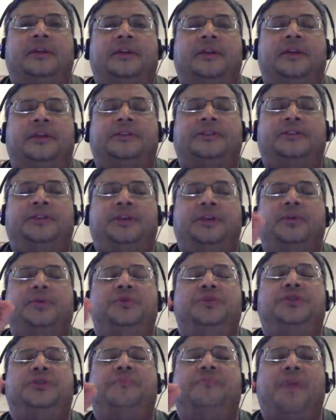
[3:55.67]
is
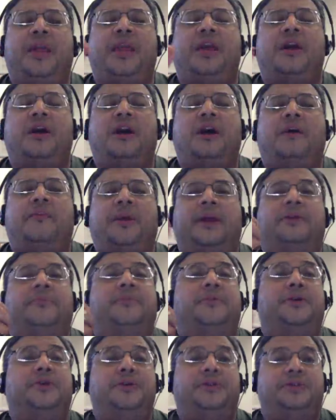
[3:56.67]
used to make up
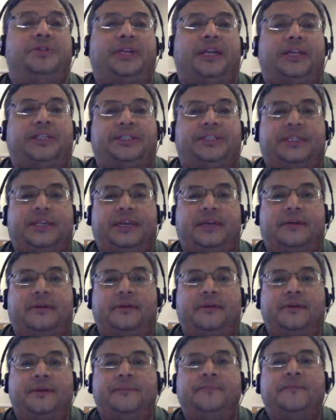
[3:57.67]
and produce that
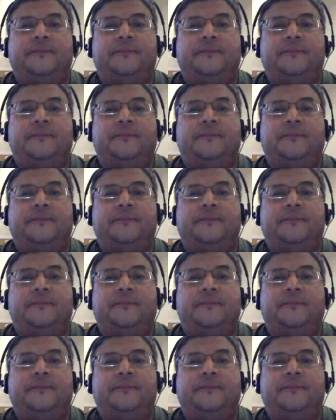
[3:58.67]
sound.